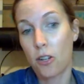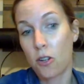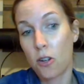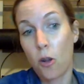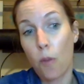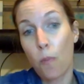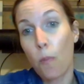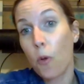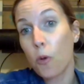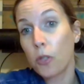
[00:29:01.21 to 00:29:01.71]

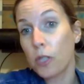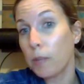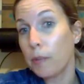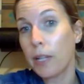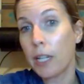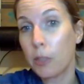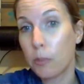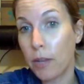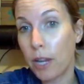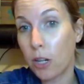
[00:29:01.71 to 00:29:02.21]
mostly
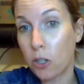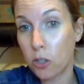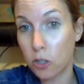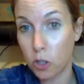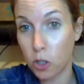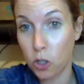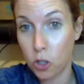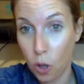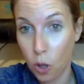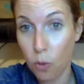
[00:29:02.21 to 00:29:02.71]
because we
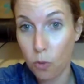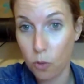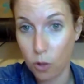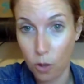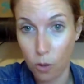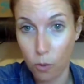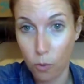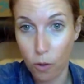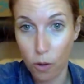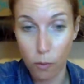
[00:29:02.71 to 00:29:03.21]
actually don't
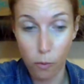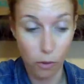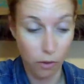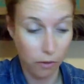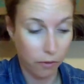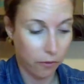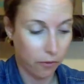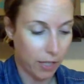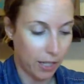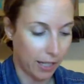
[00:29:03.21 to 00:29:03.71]
know what we're
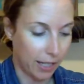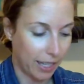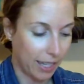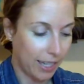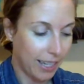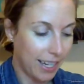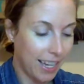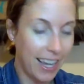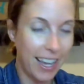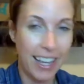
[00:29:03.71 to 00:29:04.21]

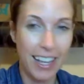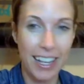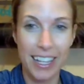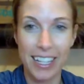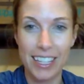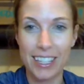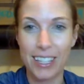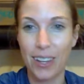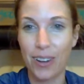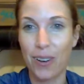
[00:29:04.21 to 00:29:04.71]
feeling.
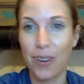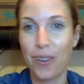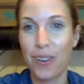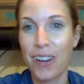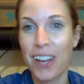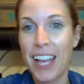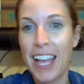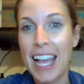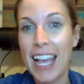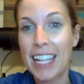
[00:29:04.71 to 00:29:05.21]

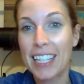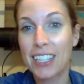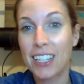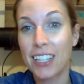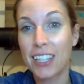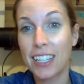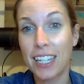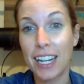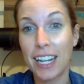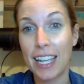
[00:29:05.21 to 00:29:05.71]
So it's
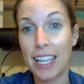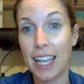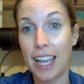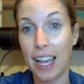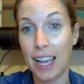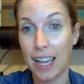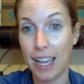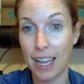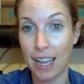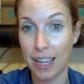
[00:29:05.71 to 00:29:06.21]
not that
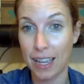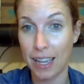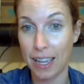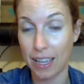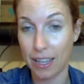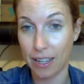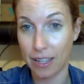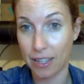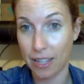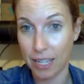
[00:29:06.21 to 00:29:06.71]

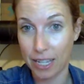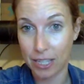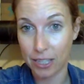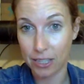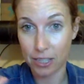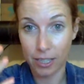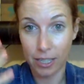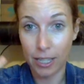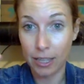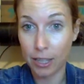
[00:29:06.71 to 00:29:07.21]
I
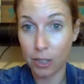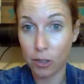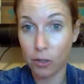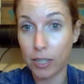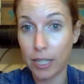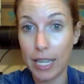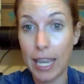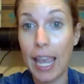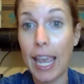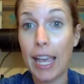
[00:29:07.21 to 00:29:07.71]

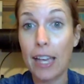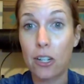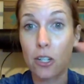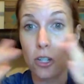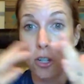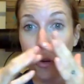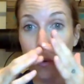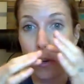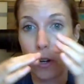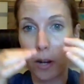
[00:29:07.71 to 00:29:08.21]
literally can't
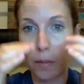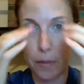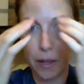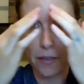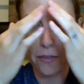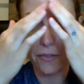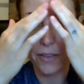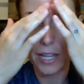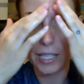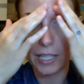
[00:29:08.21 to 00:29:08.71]
show it on my
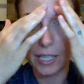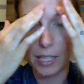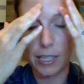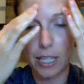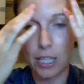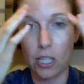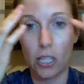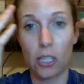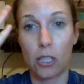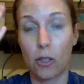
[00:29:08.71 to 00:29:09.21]
face, because
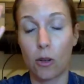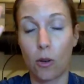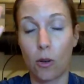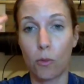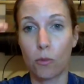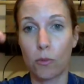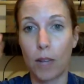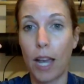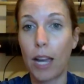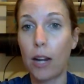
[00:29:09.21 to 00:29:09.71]

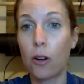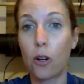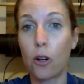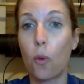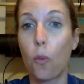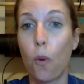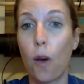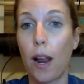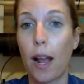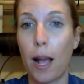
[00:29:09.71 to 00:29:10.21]
I don't
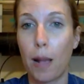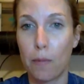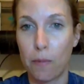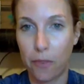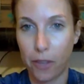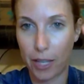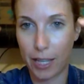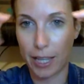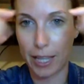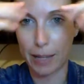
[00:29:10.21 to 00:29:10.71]
know what I'm
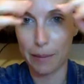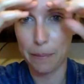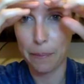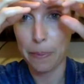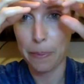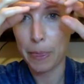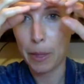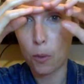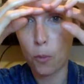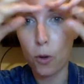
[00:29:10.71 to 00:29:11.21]
feeling.
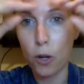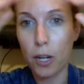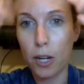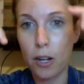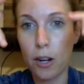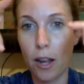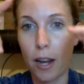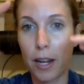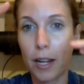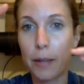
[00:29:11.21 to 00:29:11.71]

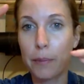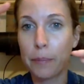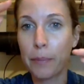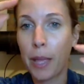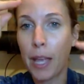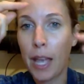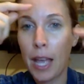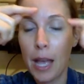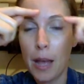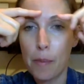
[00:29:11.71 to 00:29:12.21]
Working on it,
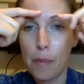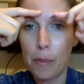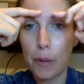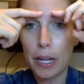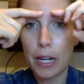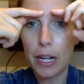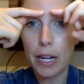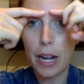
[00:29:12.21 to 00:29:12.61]
but